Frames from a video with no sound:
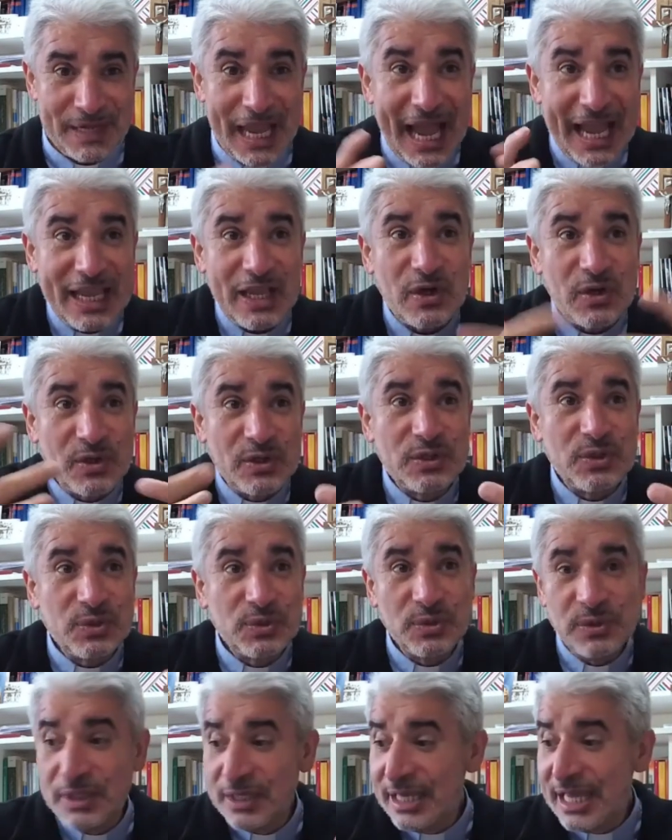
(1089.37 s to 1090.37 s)
I am going
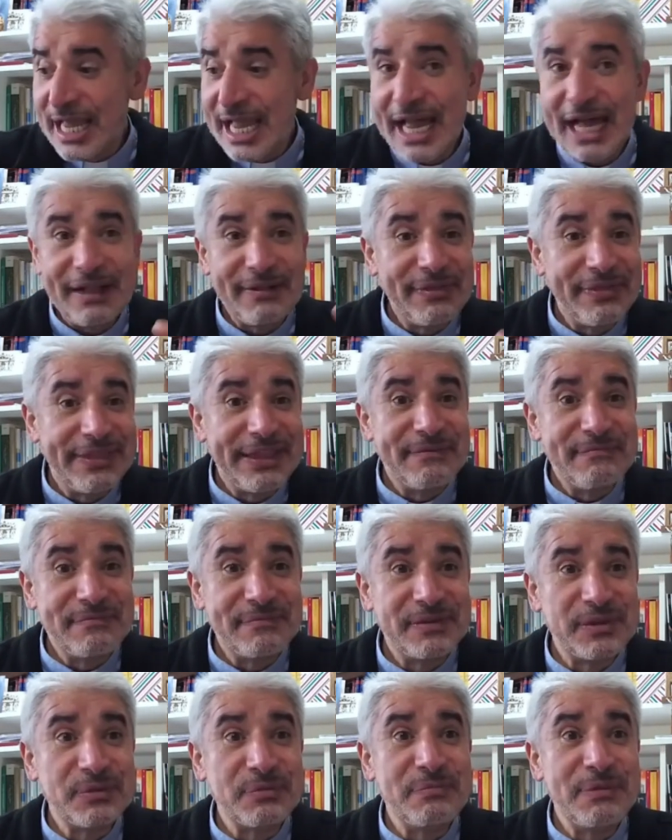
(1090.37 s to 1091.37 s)
to help
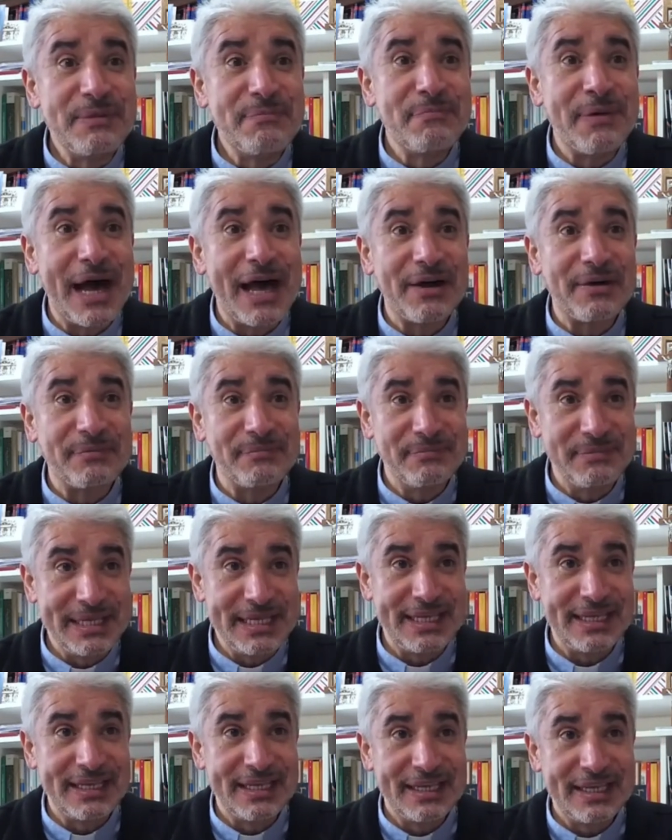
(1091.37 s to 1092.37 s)
them to be part of
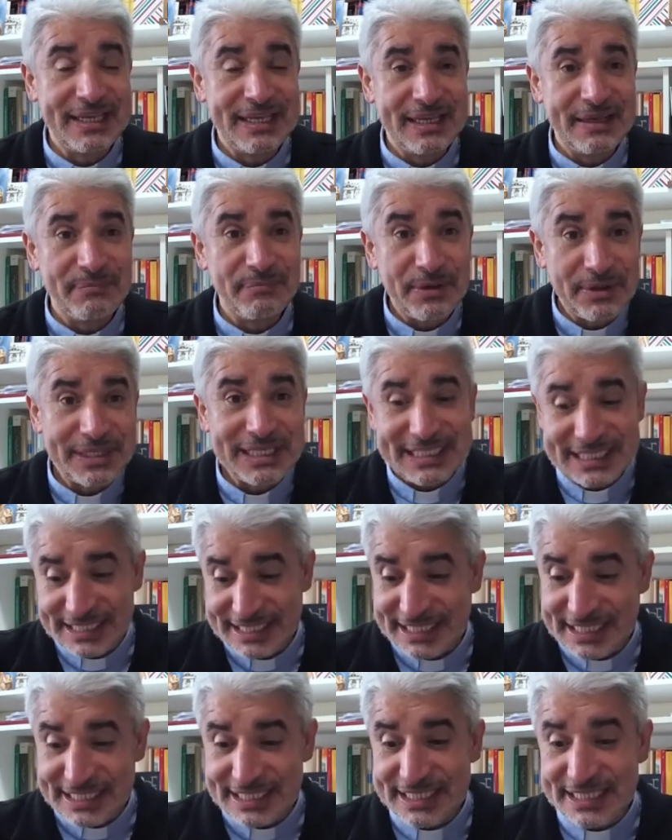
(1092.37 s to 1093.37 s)
me. Brothers and
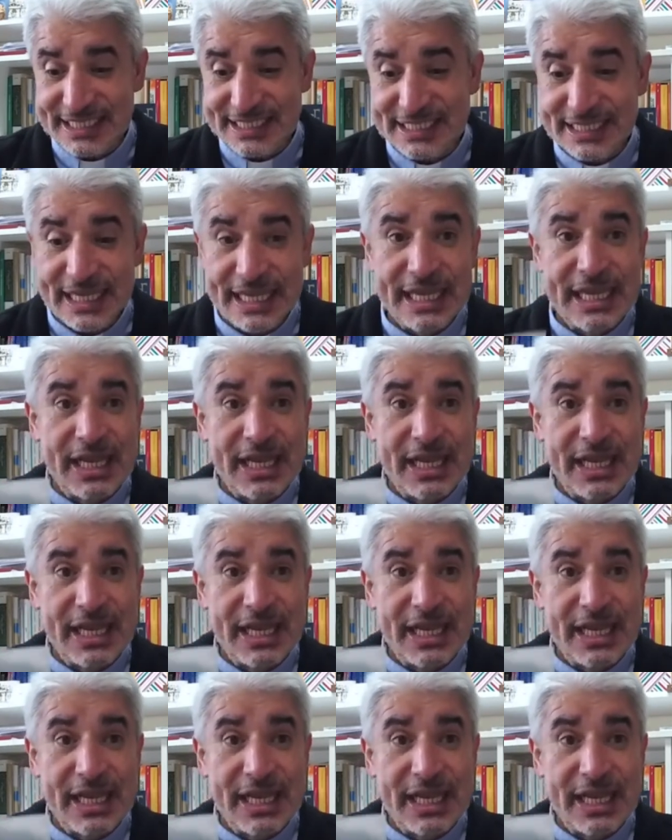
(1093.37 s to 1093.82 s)
sisters,